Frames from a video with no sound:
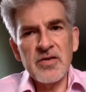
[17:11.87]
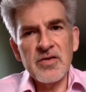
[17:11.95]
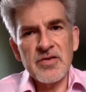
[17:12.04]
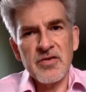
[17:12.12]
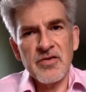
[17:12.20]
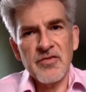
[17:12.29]

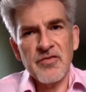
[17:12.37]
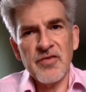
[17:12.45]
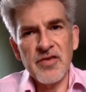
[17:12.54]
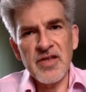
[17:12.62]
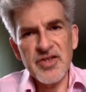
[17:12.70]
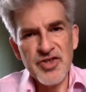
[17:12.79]
sort of
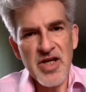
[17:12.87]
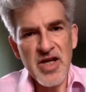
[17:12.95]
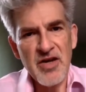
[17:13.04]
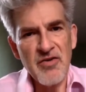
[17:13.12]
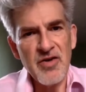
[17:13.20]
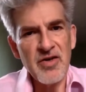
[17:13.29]
this
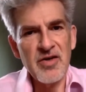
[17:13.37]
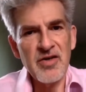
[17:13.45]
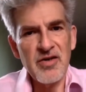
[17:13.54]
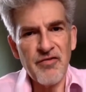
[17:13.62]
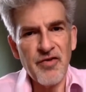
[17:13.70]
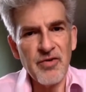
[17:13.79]
year
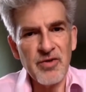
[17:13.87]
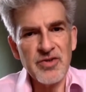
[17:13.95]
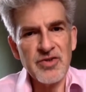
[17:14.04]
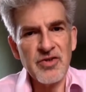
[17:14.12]
a focus